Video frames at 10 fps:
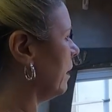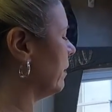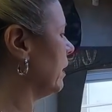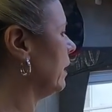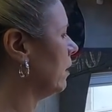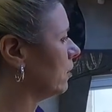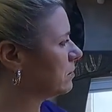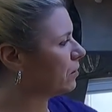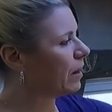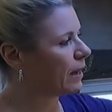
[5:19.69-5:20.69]
And then it
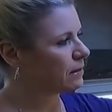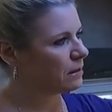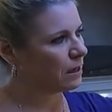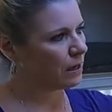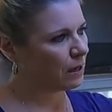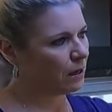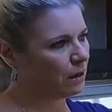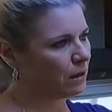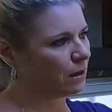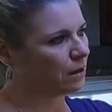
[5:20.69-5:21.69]
also has the,
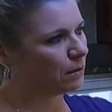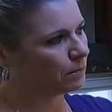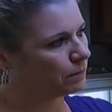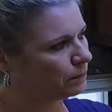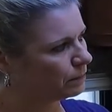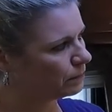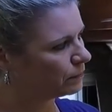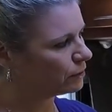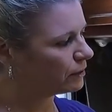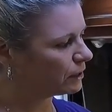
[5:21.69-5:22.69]
um,
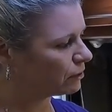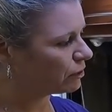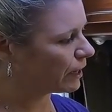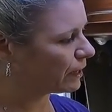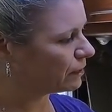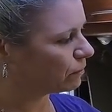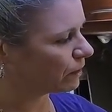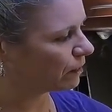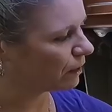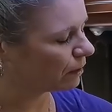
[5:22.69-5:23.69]
these shades
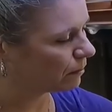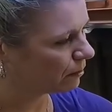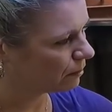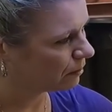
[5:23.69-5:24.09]
with the